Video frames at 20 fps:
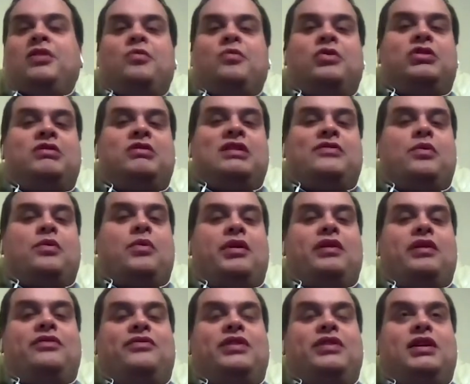we'll do another one
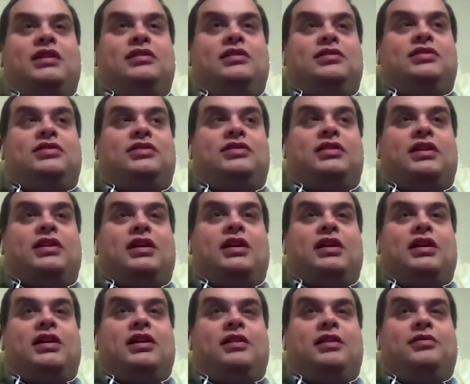of these
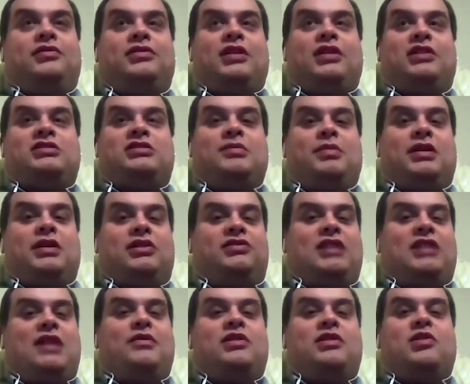robotic
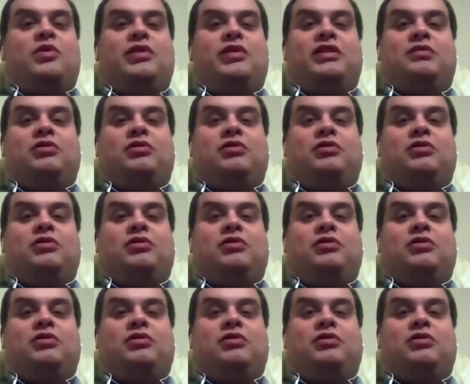sound recordings.